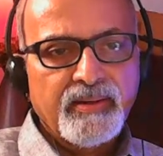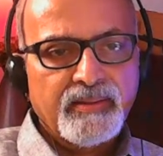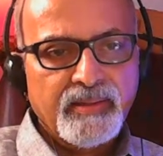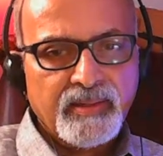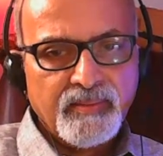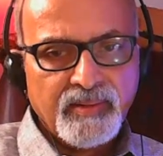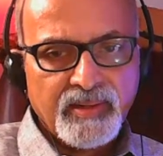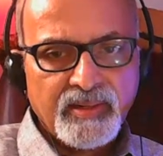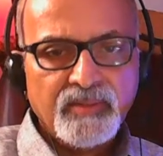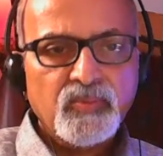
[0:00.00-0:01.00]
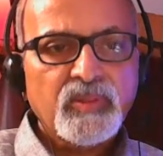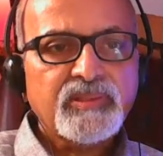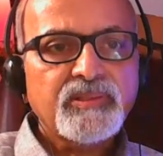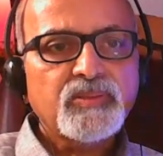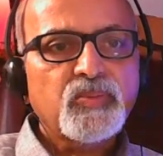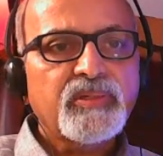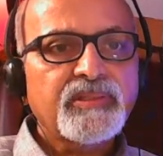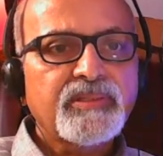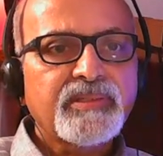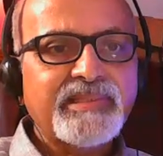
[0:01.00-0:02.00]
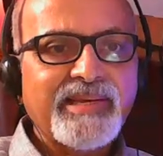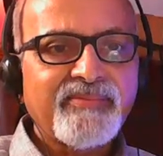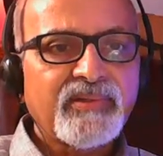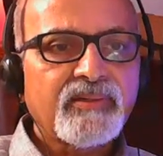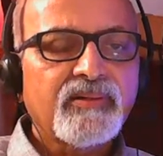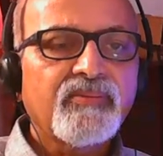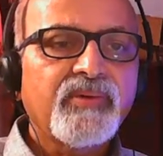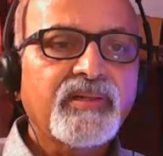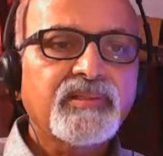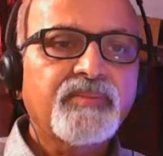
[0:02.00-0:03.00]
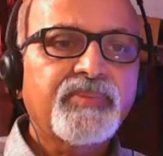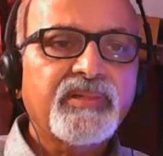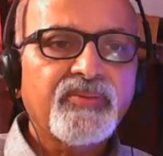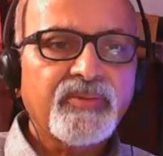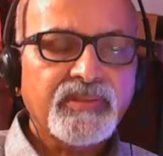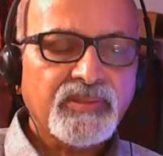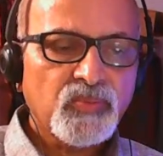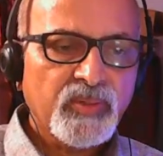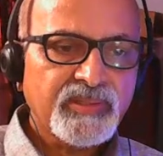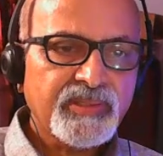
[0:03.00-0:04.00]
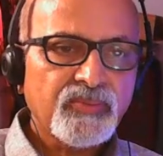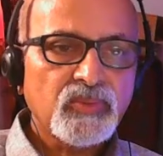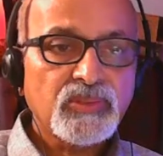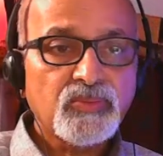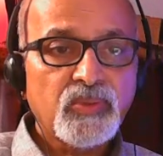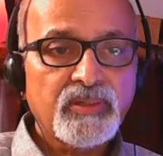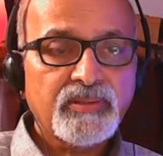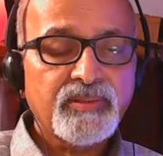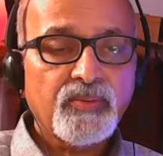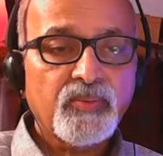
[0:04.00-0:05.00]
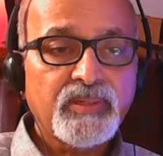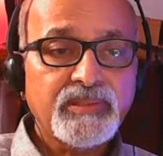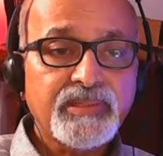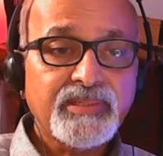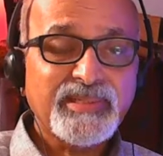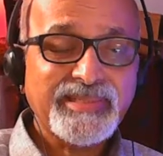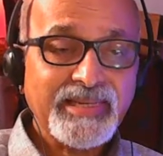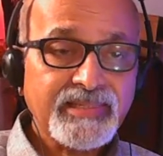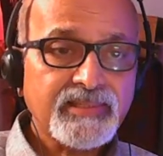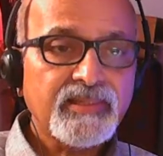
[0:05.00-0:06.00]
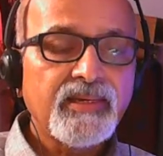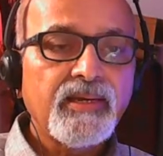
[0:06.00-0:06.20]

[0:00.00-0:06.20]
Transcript: The current version is version 7, whereas the previous version was version 6.